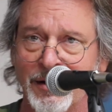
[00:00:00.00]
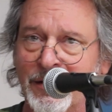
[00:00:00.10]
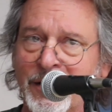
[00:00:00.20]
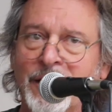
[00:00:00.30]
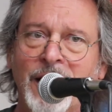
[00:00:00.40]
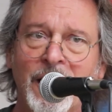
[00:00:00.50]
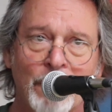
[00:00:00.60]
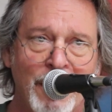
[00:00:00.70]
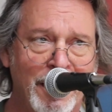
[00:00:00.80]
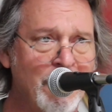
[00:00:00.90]
Yeah, it
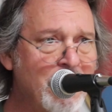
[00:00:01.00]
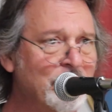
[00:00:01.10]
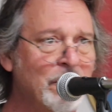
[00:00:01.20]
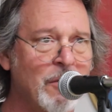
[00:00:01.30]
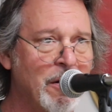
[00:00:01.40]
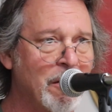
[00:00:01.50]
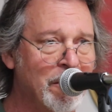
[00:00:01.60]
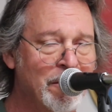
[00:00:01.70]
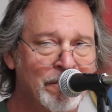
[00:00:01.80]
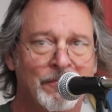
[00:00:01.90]
rang off the wall.
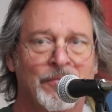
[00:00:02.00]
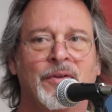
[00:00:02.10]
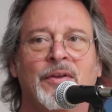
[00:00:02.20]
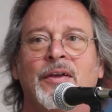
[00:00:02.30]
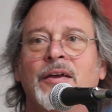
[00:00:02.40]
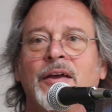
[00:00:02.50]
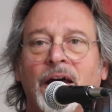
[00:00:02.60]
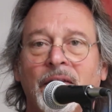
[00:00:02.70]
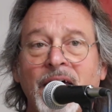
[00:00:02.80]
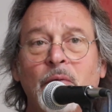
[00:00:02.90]

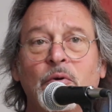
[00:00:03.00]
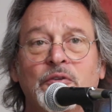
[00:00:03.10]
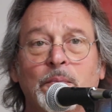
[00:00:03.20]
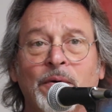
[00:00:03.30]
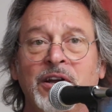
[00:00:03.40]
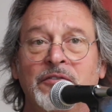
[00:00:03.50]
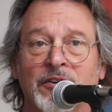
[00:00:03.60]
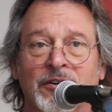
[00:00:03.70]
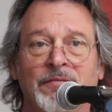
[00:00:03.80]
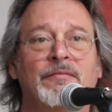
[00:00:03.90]
And that was the
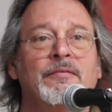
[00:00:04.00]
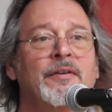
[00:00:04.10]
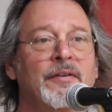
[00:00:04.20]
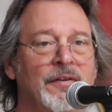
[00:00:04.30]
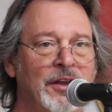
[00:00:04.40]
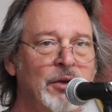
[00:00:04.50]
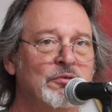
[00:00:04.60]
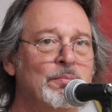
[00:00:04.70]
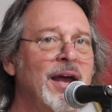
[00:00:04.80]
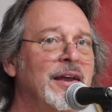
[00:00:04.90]
preacher. He
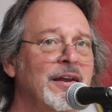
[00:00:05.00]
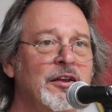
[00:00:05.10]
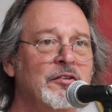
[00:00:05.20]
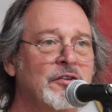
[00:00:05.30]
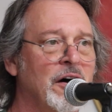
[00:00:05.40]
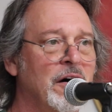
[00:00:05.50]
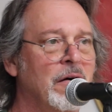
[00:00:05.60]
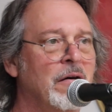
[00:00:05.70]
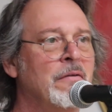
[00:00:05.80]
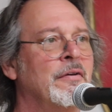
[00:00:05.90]
was making his
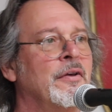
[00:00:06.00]
call.